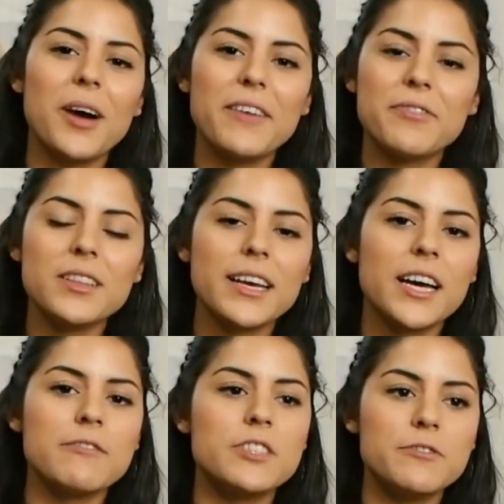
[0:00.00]
I feel like
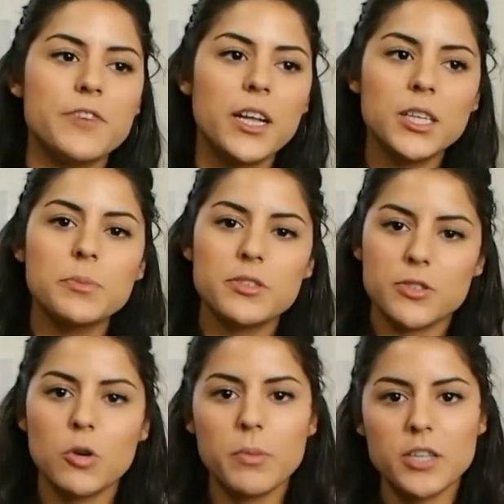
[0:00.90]
I've developed
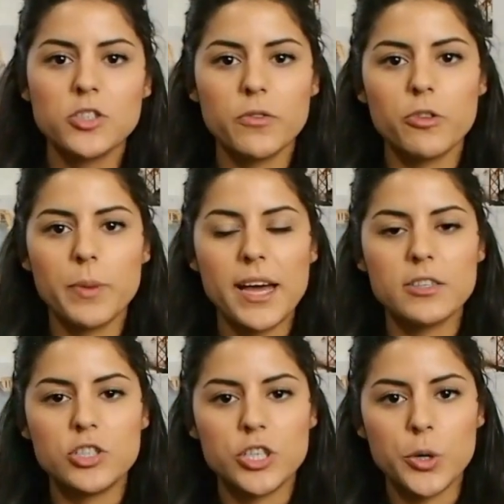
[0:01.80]
so much over the
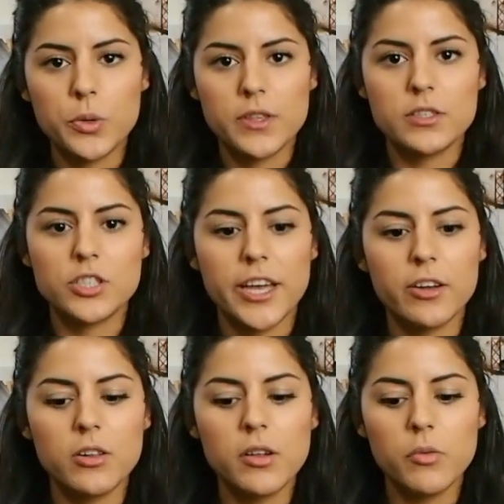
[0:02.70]
past year with this
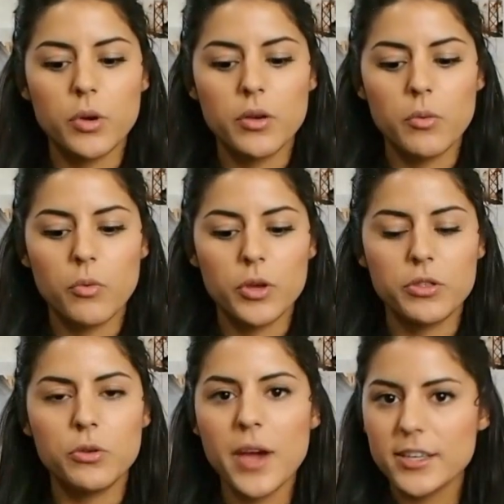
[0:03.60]
channel,
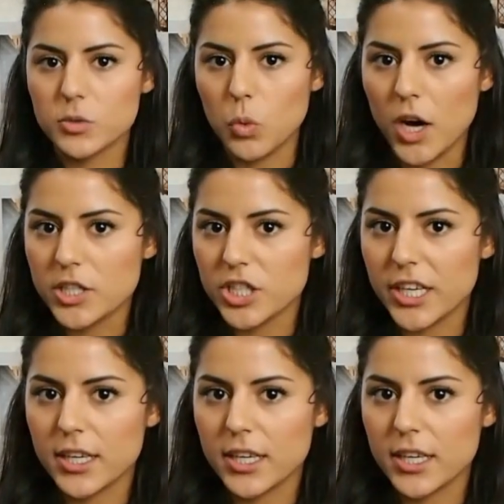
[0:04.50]
with you guys watching.